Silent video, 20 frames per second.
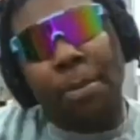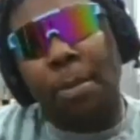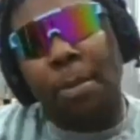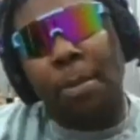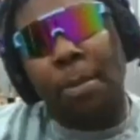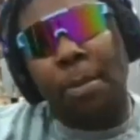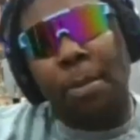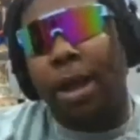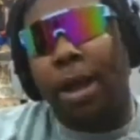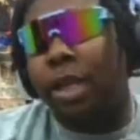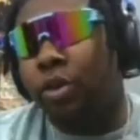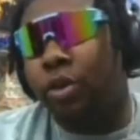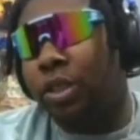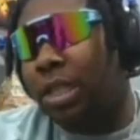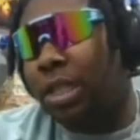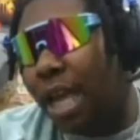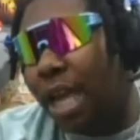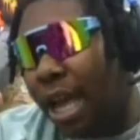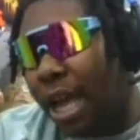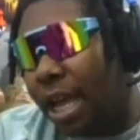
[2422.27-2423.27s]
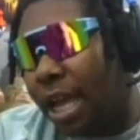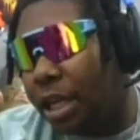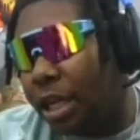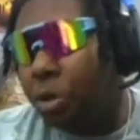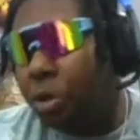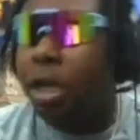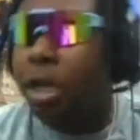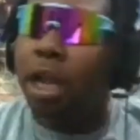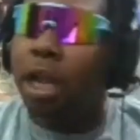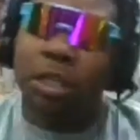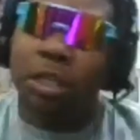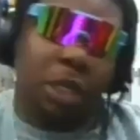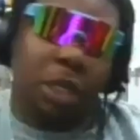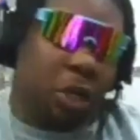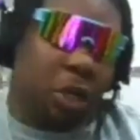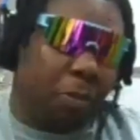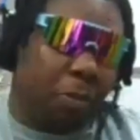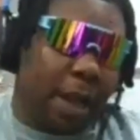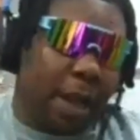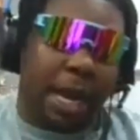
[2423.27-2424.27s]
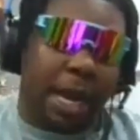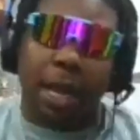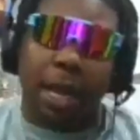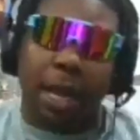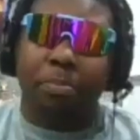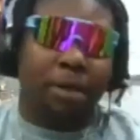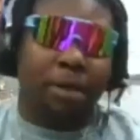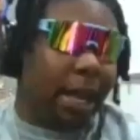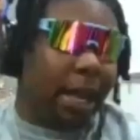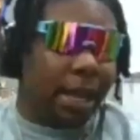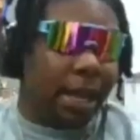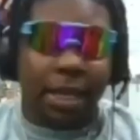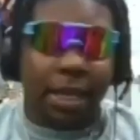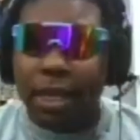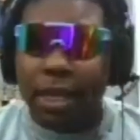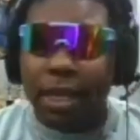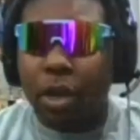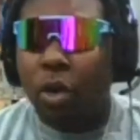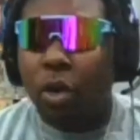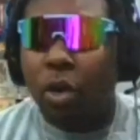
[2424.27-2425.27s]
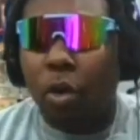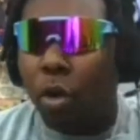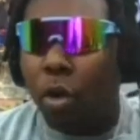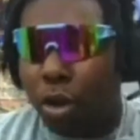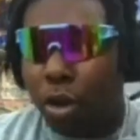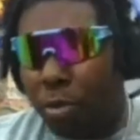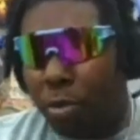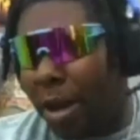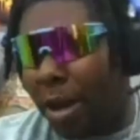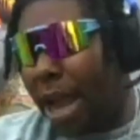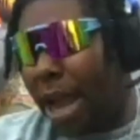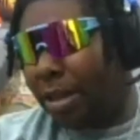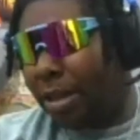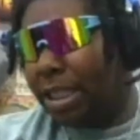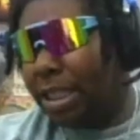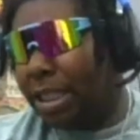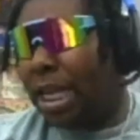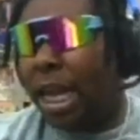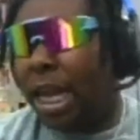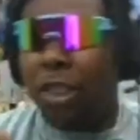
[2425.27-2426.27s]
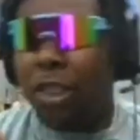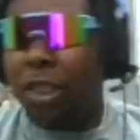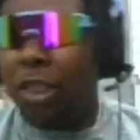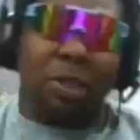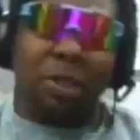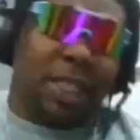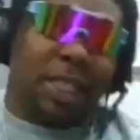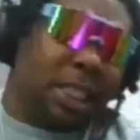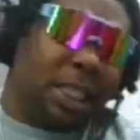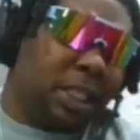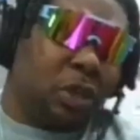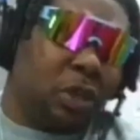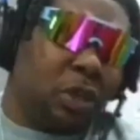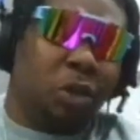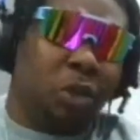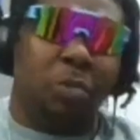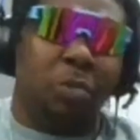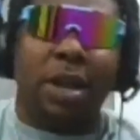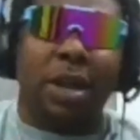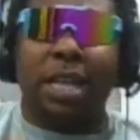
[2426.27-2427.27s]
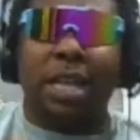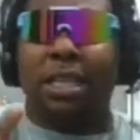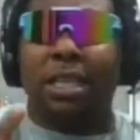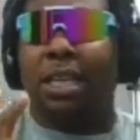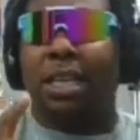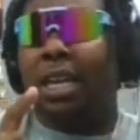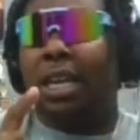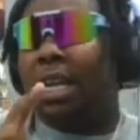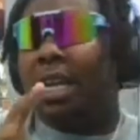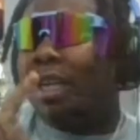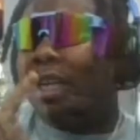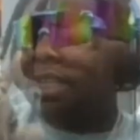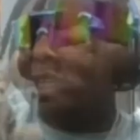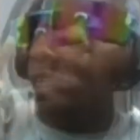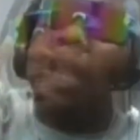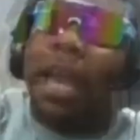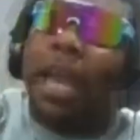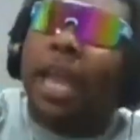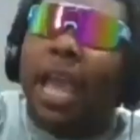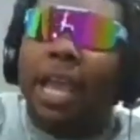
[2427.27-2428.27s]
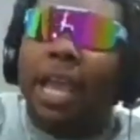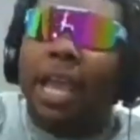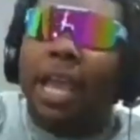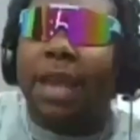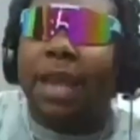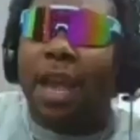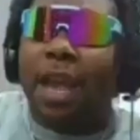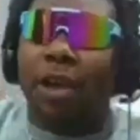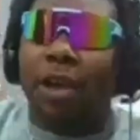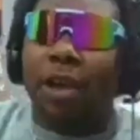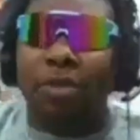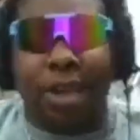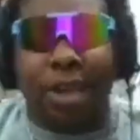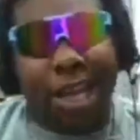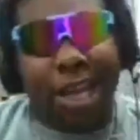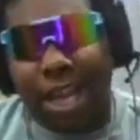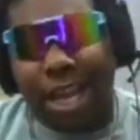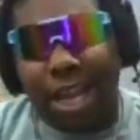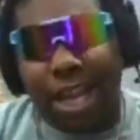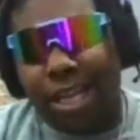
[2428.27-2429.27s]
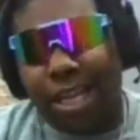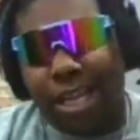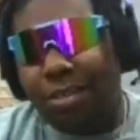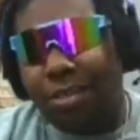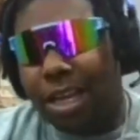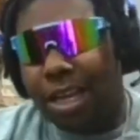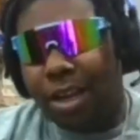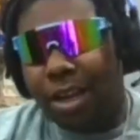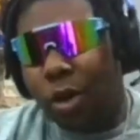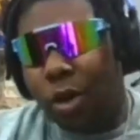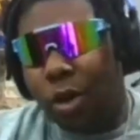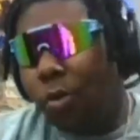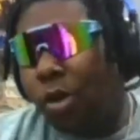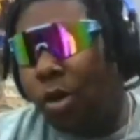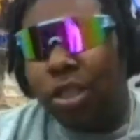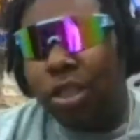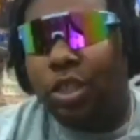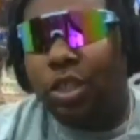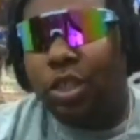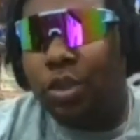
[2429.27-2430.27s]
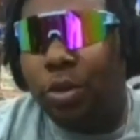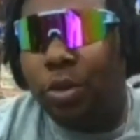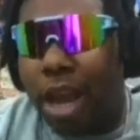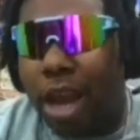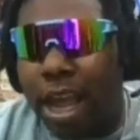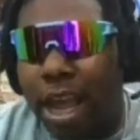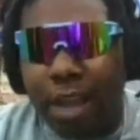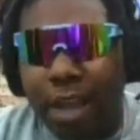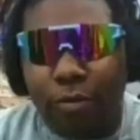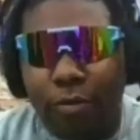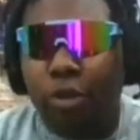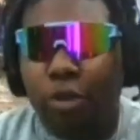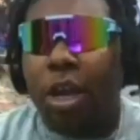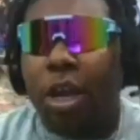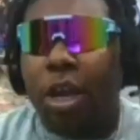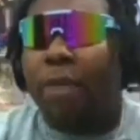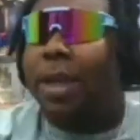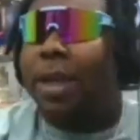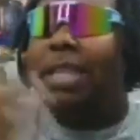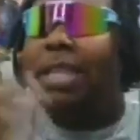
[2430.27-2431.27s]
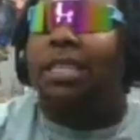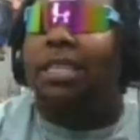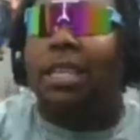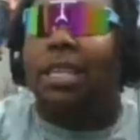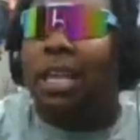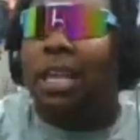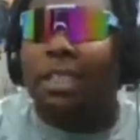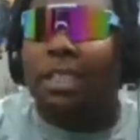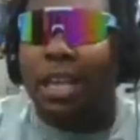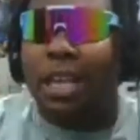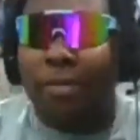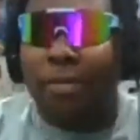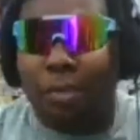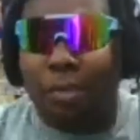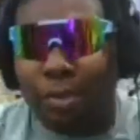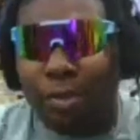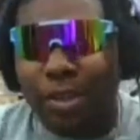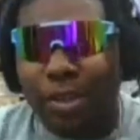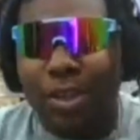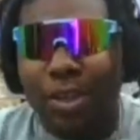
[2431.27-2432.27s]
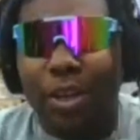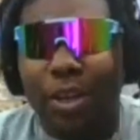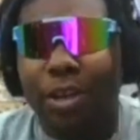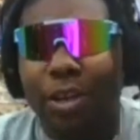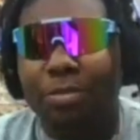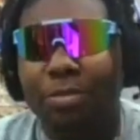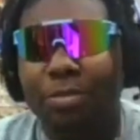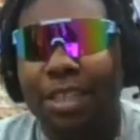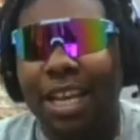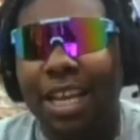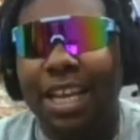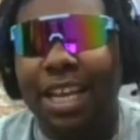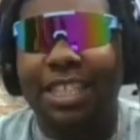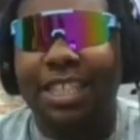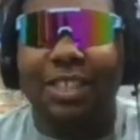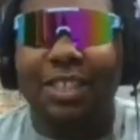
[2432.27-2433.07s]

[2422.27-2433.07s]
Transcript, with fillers: I might as well slide. You get out there, you may not play, or you might have to change your position, or you might have to mm-hmm. your game down. And who wants to do that if you're trying to make it to the next level? You know what I'm saying?